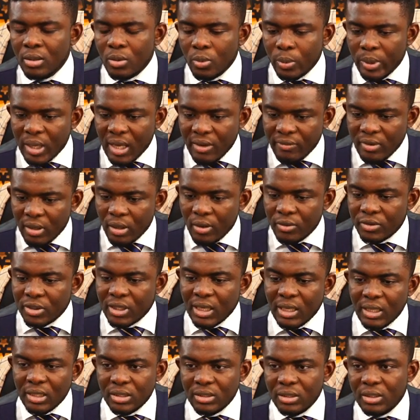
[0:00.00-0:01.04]
we have a lot of
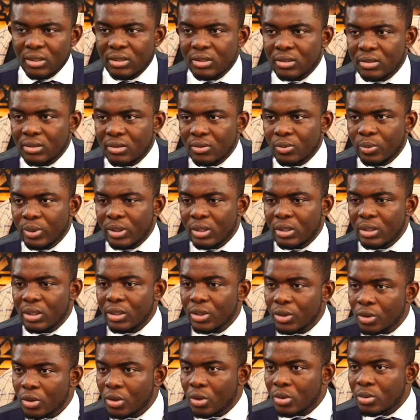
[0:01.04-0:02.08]
challenges with the
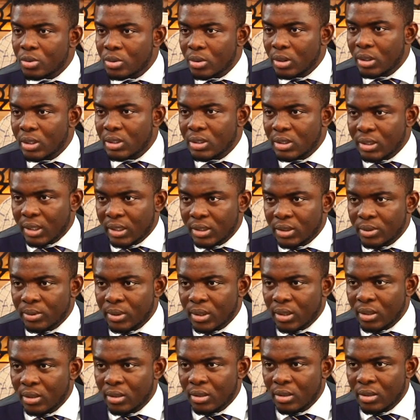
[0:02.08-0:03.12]
new consulate in
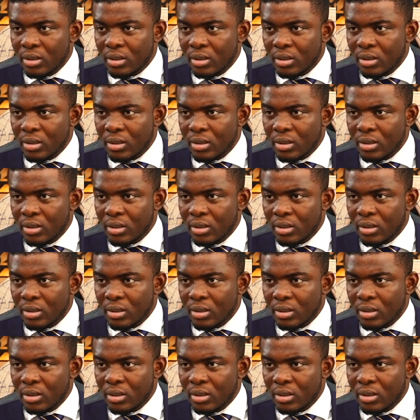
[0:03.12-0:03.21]
Nigeria,